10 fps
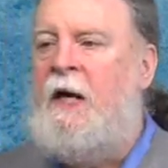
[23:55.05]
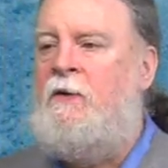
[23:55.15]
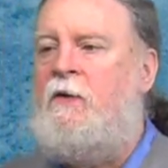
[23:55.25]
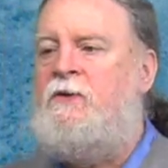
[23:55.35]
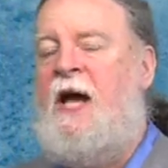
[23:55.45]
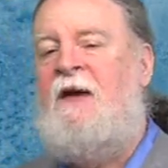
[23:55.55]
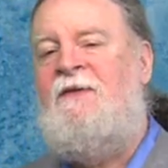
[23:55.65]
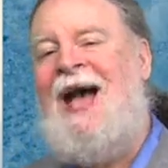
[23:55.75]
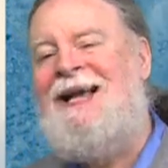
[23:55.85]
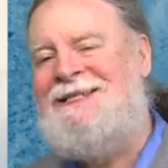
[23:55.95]
in order to have
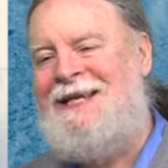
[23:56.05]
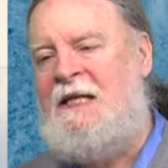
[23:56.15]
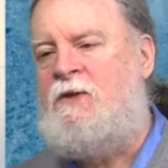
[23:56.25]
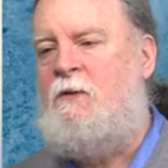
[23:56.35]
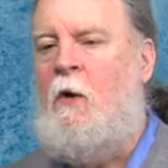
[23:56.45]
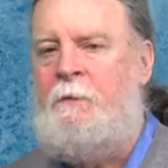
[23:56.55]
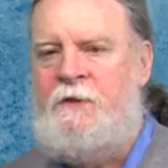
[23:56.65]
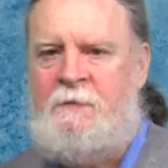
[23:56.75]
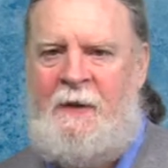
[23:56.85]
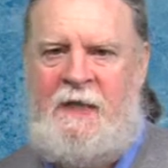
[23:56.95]
access to
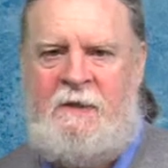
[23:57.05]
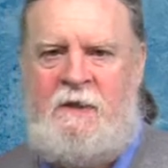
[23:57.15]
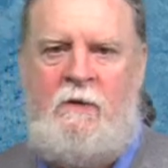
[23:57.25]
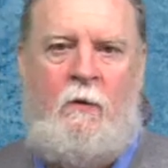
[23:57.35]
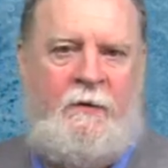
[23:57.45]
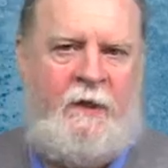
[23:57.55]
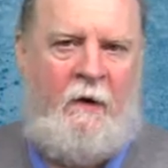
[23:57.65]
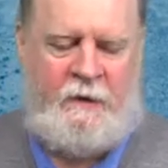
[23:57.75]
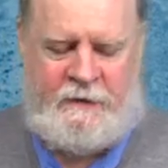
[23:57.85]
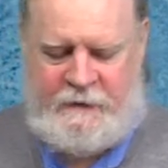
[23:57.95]
open spaces or the
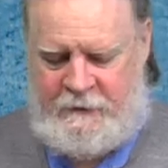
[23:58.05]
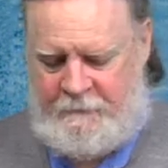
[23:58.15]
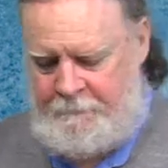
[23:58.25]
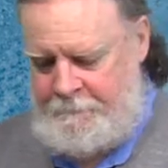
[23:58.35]
arts.